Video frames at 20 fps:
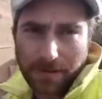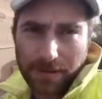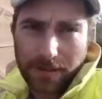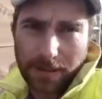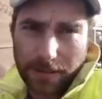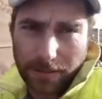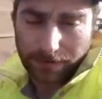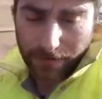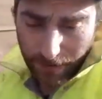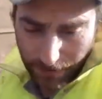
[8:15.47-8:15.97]

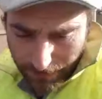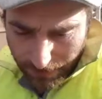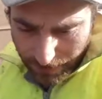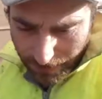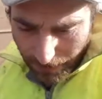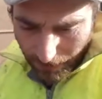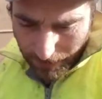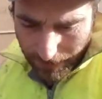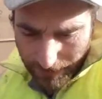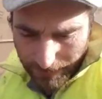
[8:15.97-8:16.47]
and you've got
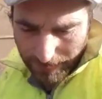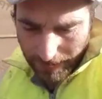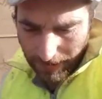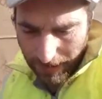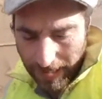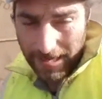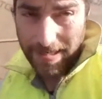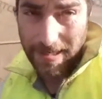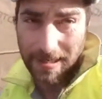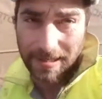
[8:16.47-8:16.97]
solid
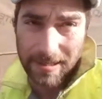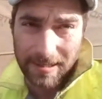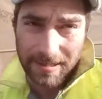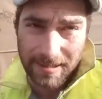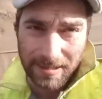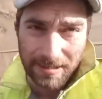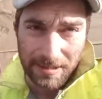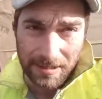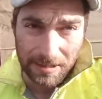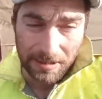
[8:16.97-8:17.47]
clay
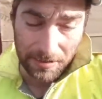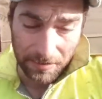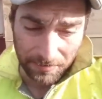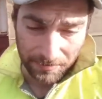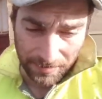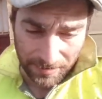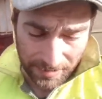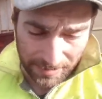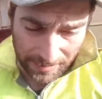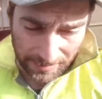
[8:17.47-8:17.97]

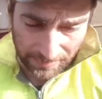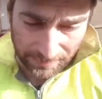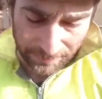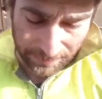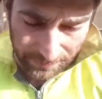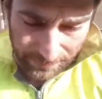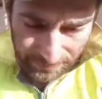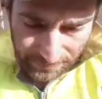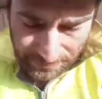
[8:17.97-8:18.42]
underneath,